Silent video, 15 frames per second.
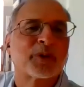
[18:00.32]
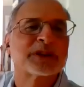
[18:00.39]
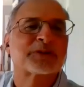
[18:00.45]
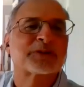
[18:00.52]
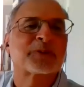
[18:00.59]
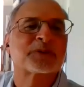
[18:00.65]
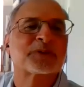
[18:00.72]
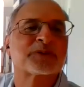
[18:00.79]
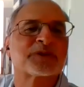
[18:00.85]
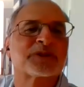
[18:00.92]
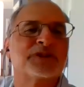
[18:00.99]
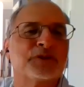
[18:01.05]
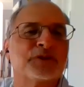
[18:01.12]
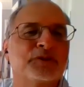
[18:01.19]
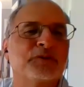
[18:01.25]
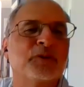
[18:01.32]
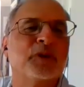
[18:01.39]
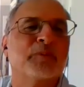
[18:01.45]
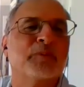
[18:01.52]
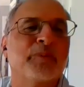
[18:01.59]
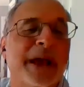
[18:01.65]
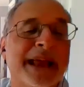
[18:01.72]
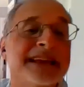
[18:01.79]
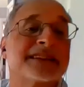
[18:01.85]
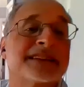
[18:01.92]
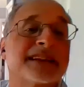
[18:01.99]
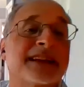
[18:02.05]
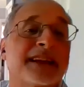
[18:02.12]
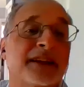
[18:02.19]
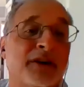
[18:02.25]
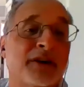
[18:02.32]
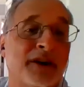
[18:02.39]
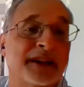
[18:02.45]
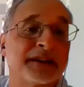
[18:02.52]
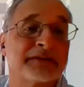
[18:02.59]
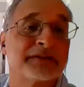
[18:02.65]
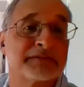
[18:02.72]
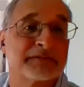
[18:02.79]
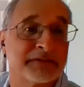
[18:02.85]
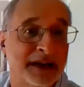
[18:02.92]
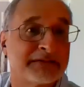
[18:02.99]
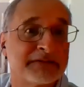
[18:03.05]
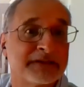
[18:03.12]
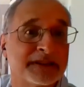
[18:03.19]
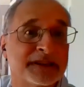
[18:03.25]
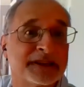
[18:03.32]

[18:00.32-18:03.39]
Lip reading: principles that you were basing it on, right?